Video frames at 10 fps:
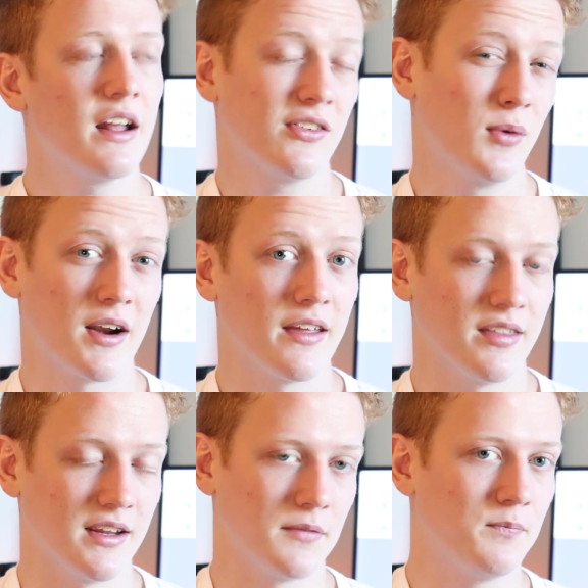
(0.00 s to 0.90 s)
That's what I
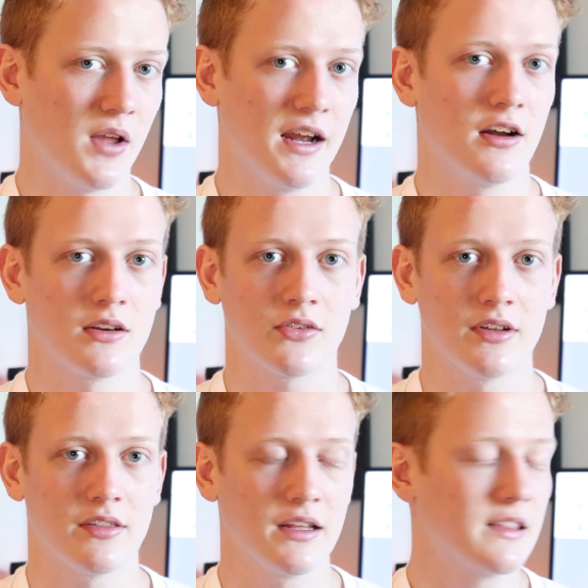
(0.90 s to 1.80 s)
think. I
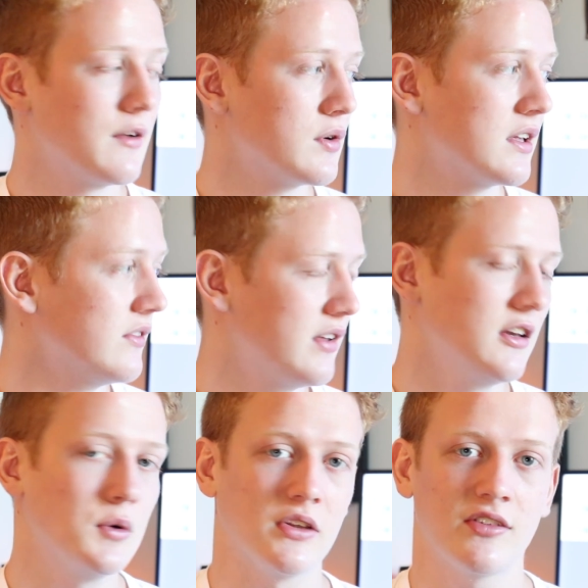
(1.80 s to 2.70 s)
honestly think they would
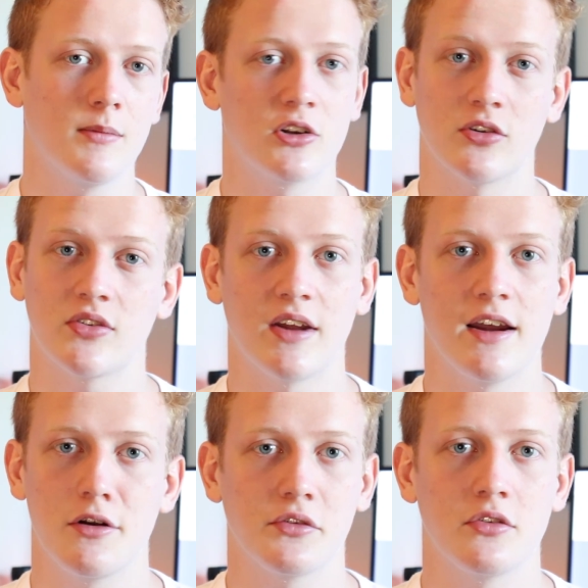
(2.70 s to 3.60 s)
continue a similar
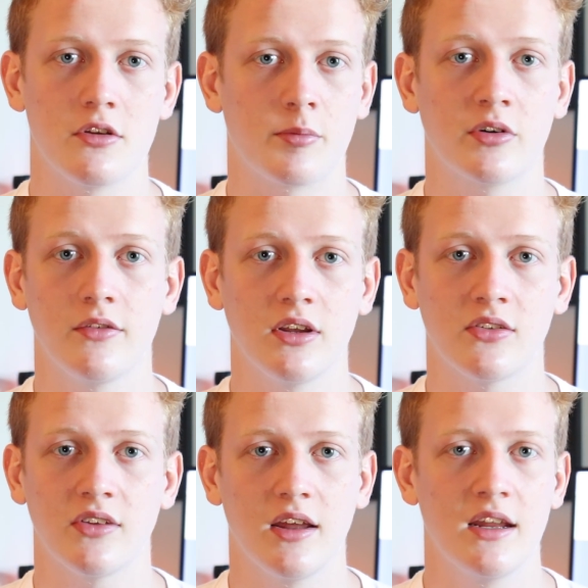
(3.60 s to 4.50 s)
style to their
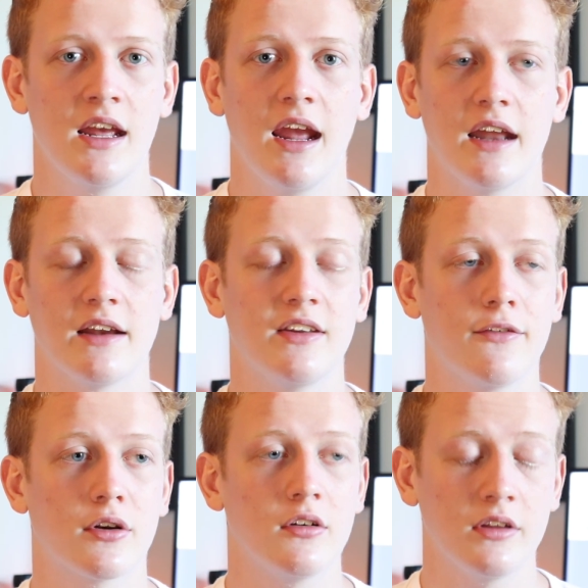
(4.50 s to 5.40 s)
previous set, and I
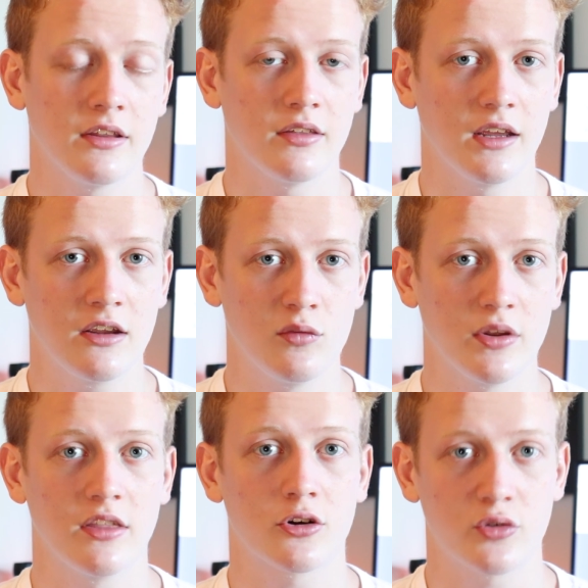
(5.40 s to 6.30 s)
definitely think
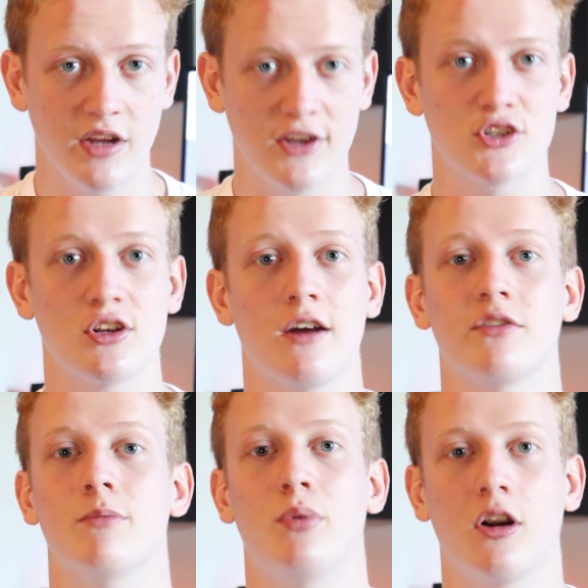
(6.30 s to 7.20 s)
with the creation
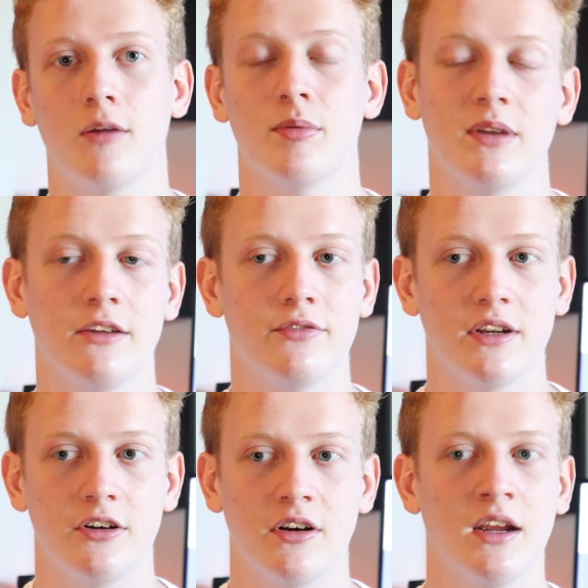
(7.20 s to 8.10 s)
of the Barb
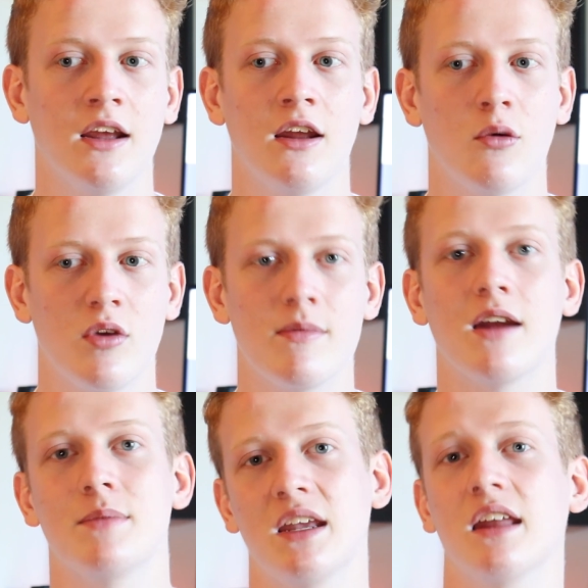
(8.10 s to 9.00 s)
minifigure, we
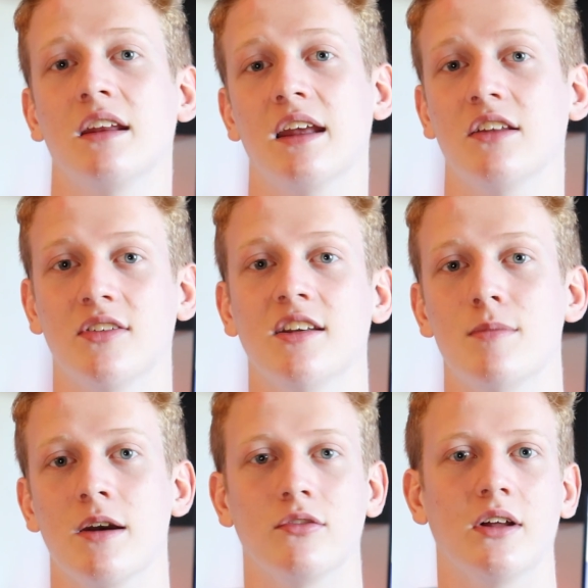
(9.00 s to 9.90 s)
might be getting a C
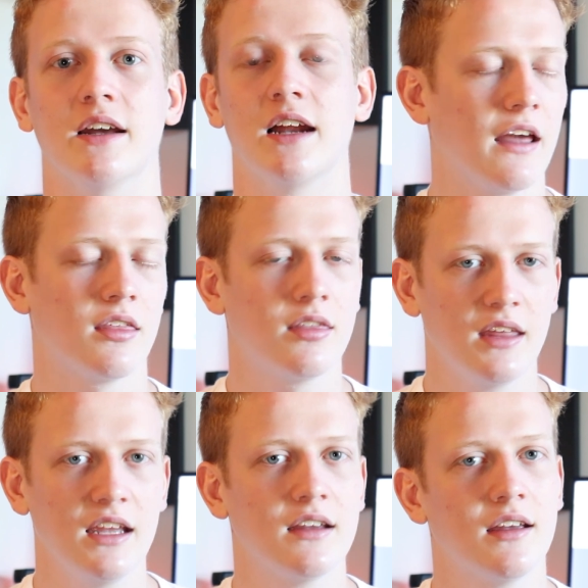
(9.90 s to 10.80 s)
M F line. I
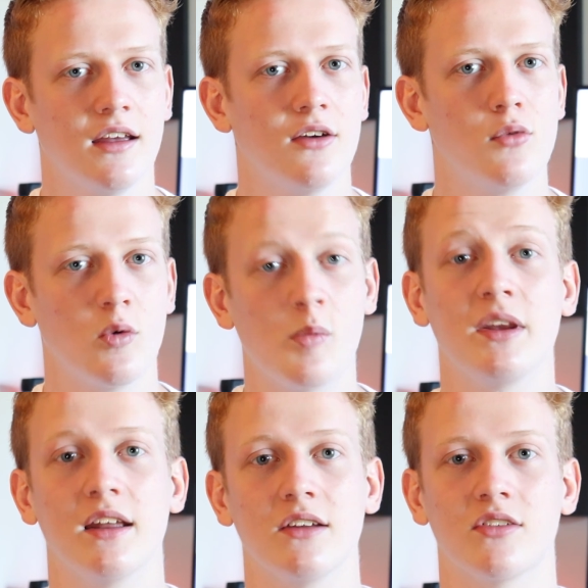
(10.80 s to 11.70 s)
think we will
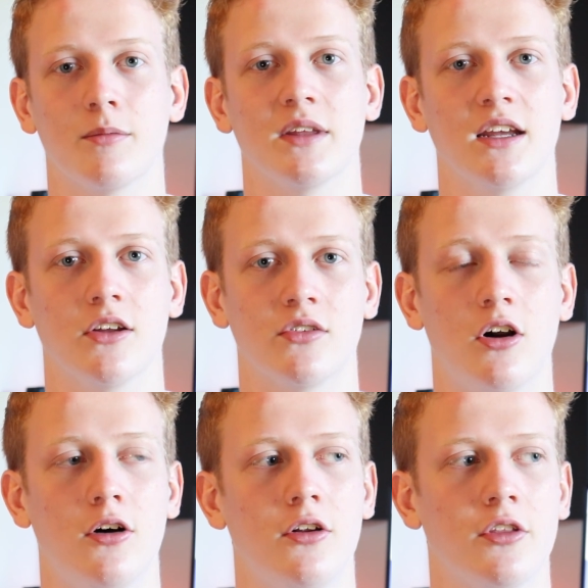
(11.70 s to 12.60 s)
be getting something else.
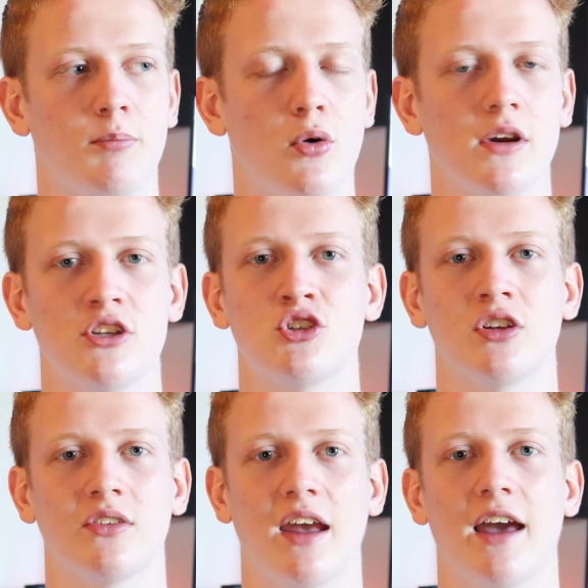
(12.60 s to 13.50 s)
All the points
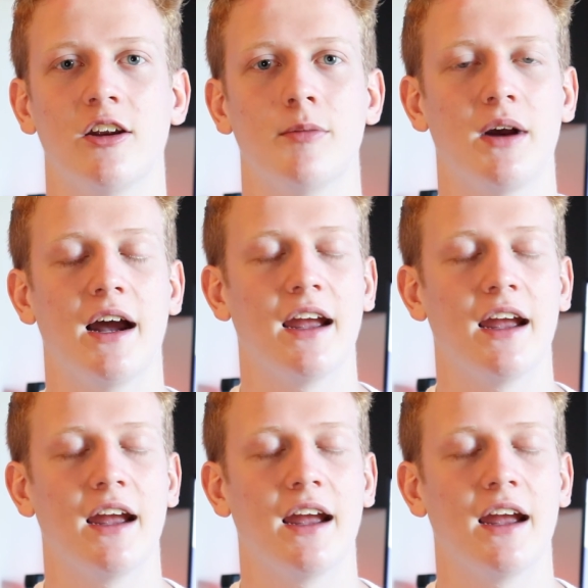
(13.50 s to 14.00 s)
just add up.